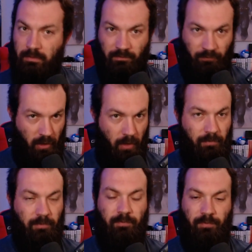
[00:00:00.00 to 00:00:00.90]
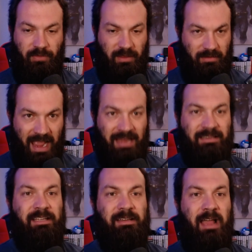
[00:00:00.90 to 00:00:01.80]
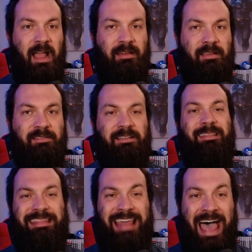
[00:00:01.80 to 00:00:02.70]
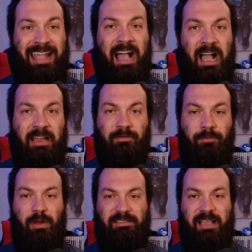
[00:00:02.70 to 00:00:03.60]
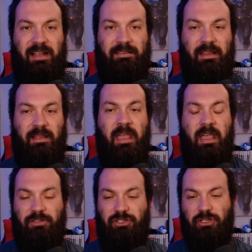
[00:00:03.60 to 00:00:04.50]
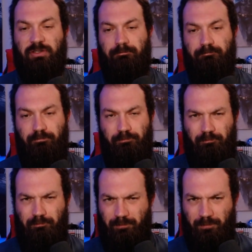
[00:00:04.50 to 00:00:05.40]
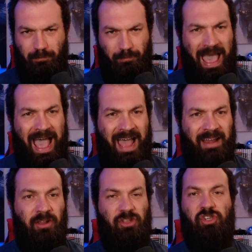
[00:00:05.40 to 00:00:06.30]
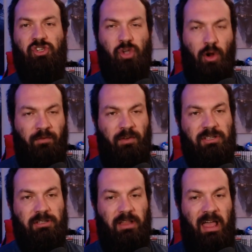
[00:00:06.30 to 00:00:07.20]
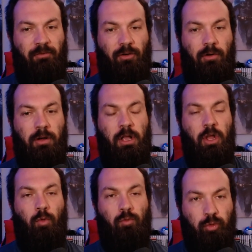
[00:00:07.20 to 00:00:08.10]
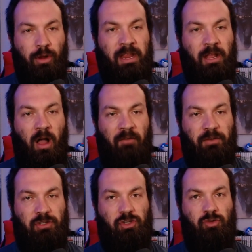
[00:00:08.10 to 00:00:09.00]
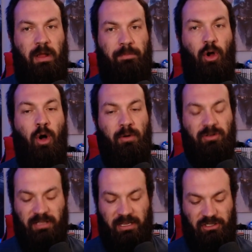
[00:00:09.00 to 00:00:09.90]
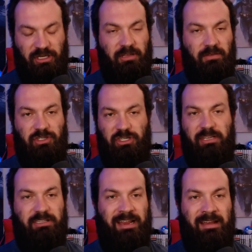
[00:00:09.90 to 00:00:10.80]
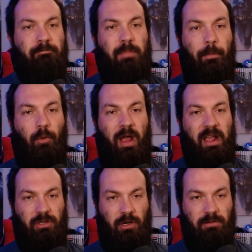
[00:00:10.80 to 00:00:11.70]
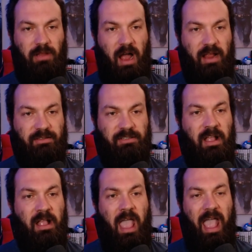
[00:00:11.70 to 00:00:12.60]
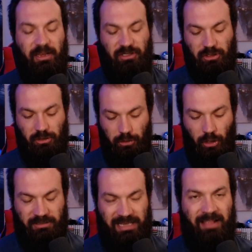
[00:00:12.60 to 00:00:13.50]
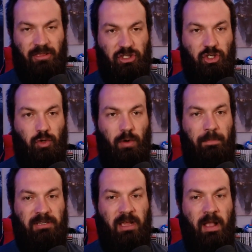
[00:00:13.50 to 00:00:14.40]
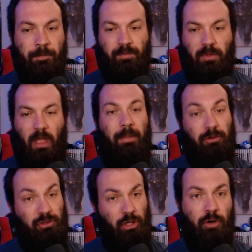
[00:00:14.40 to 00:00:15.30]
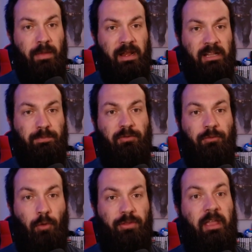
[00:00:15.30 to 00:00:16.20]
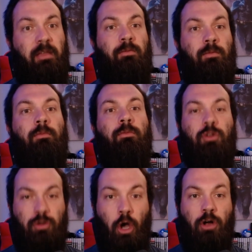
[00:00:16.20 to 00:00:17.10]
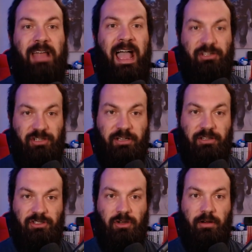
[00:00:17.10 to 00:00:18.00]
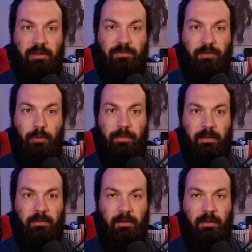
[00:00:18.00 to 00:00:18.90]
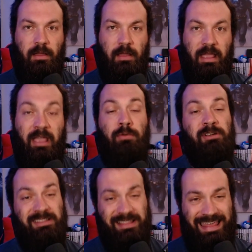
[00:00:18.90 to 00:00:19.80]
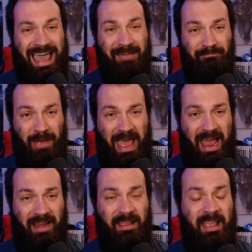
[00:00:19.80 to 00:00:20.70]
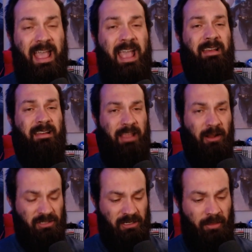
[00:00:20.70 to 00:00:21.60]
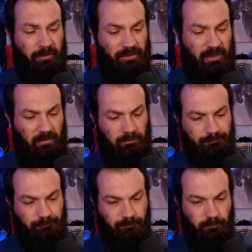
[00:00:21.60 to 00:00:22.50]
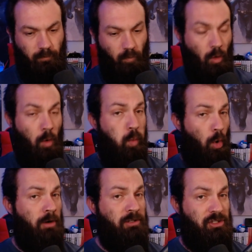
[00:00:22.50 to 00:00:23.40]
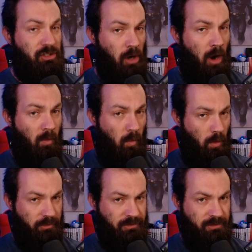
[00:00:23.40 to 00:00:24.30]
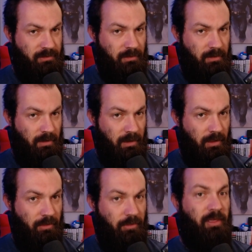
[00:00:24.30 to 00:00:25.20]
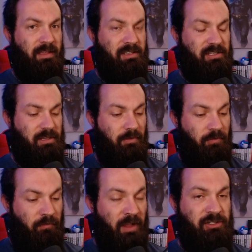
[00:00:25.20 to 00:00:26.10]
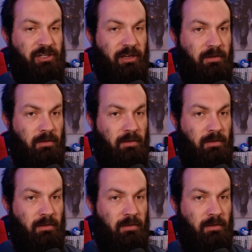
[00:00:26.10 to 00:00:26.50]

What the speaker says: from the 1990s, that kind of voice acting. Just bad, surface level, reading off a script, almost like she didn't memorize her lines and just looked at the script about 2 minutes before they called action and started filming. It was that bad. And here's another thing. We're in Star Wars. This fiction